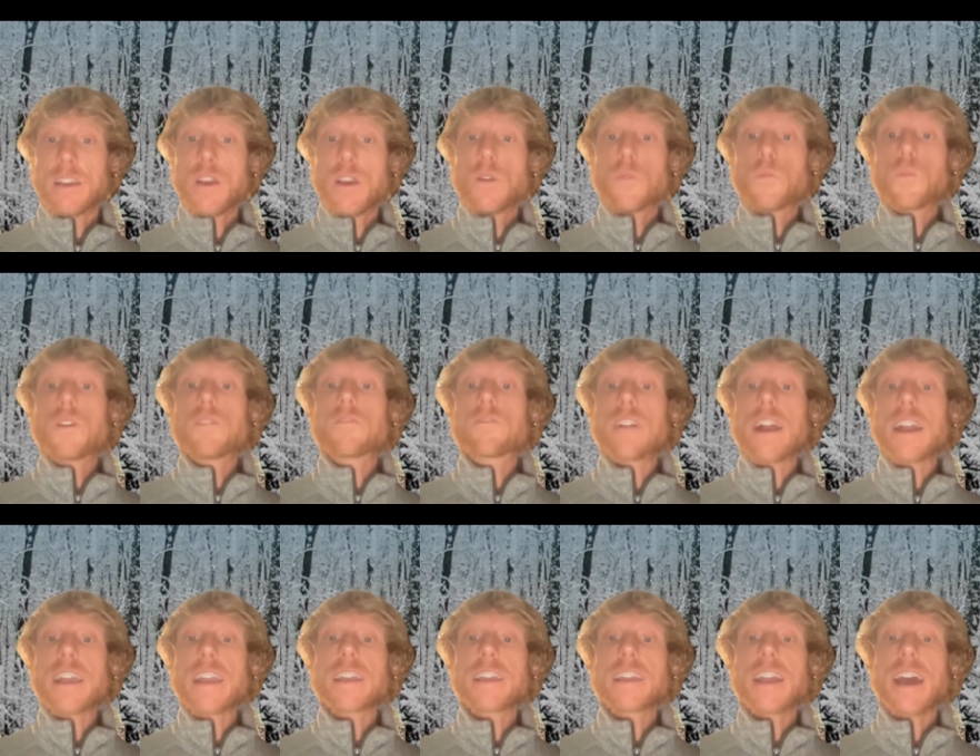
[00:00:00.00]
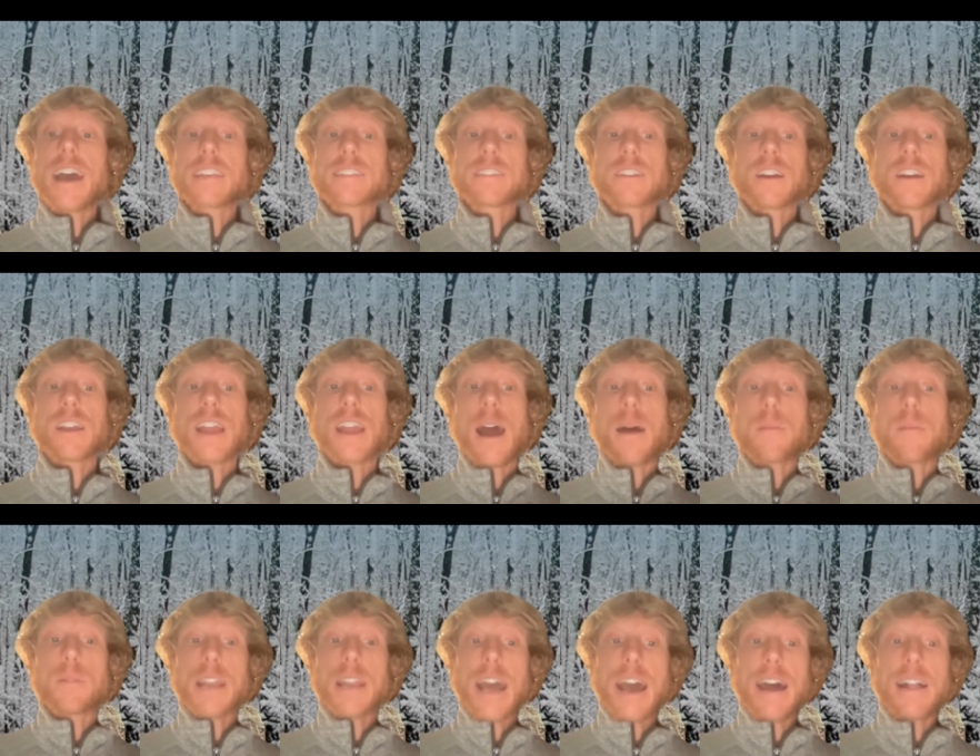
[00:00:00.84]
We recognize our
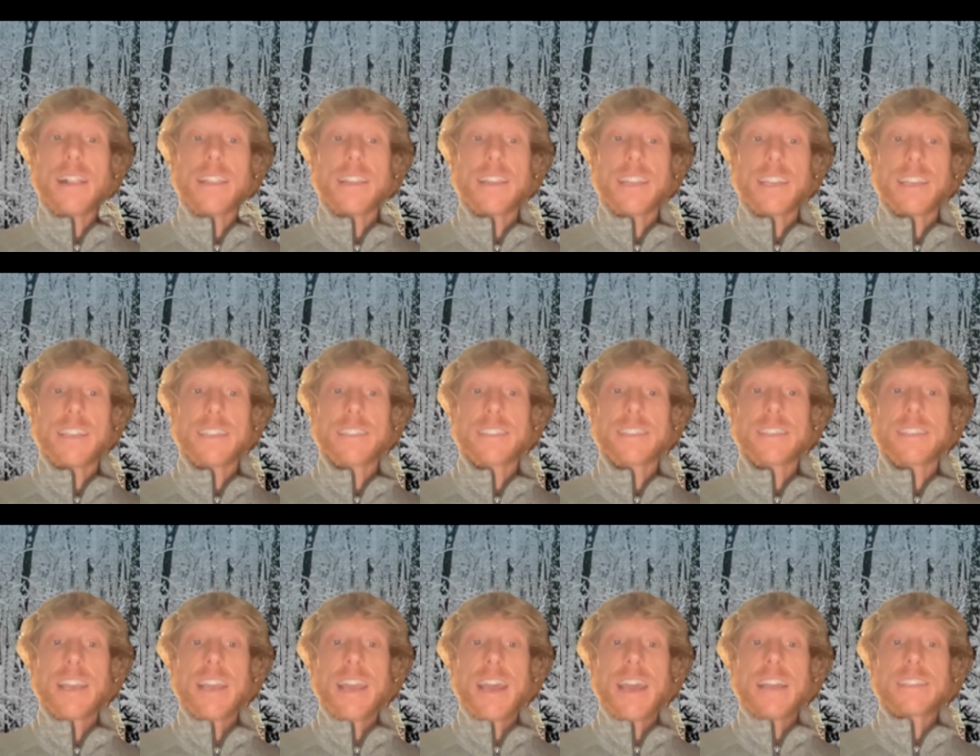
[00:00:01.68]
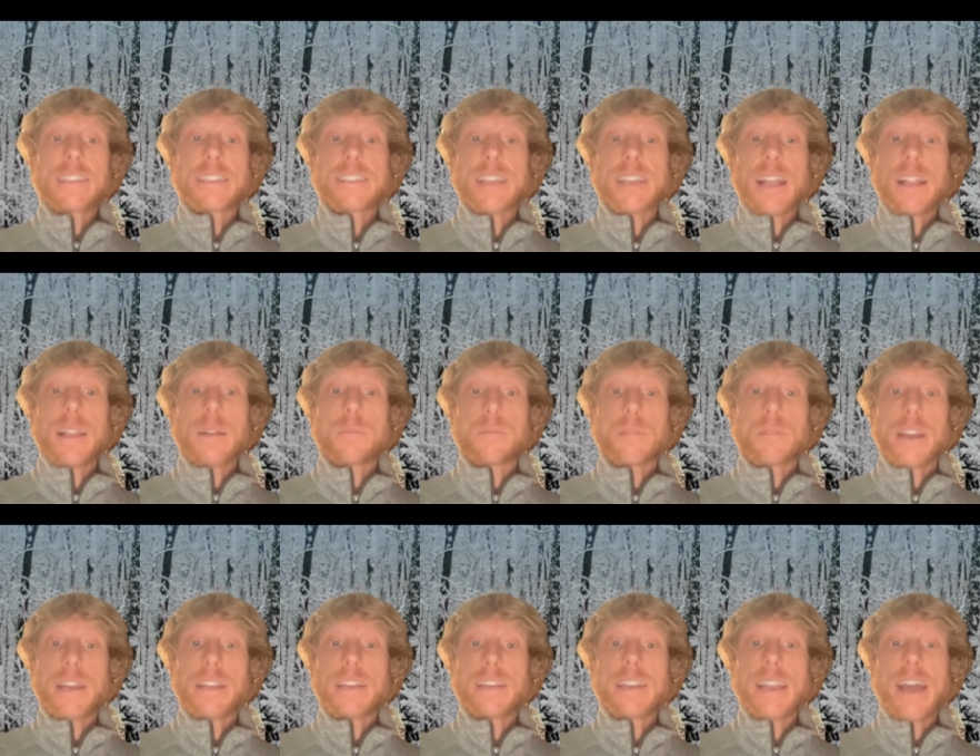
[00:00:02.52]
commonalities and
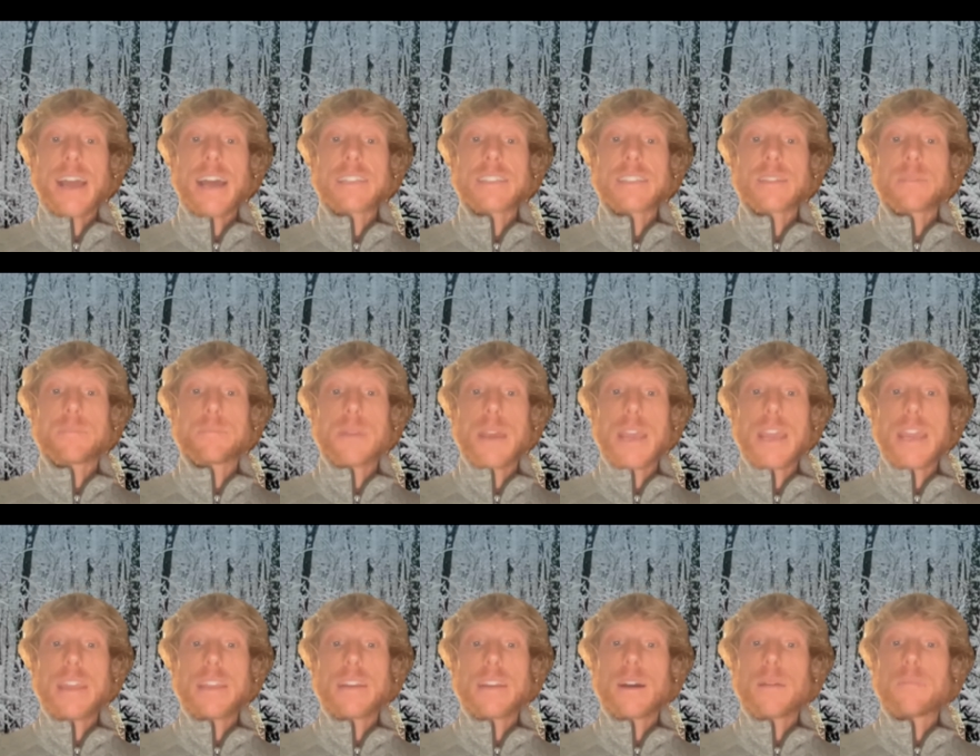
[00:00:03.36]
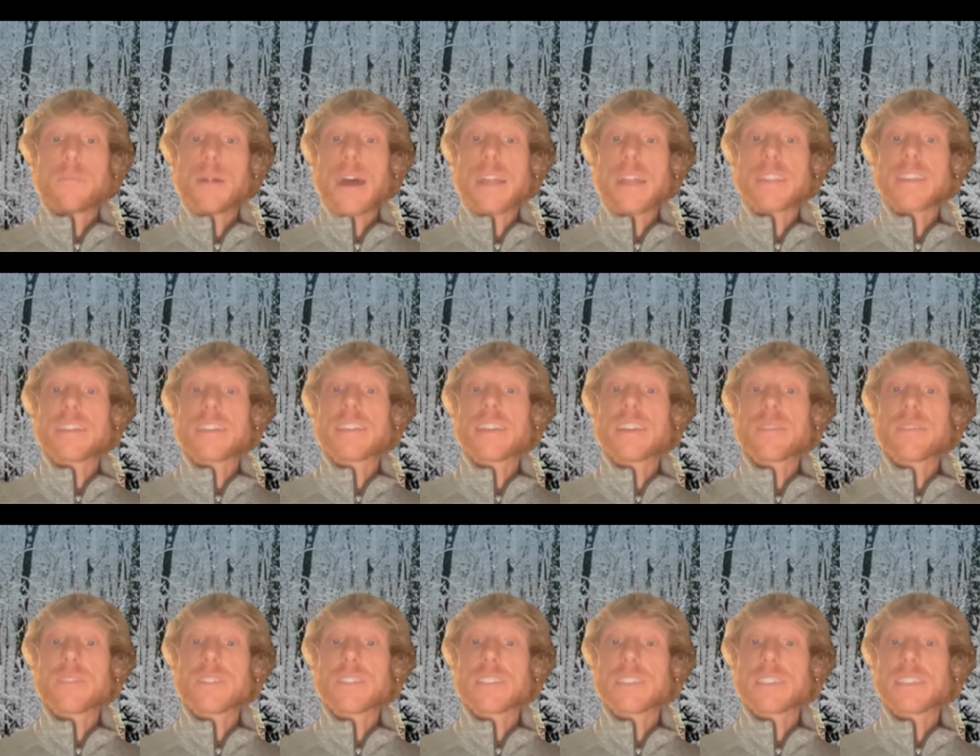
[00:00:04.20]
celebrate, not debate, about the
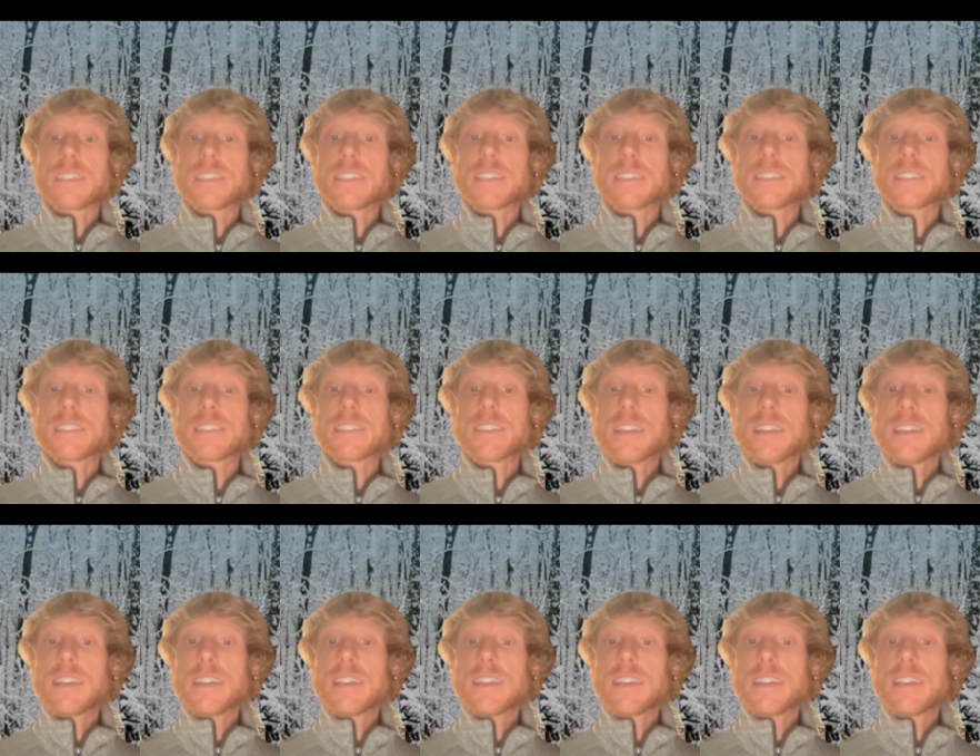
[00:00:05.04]
differences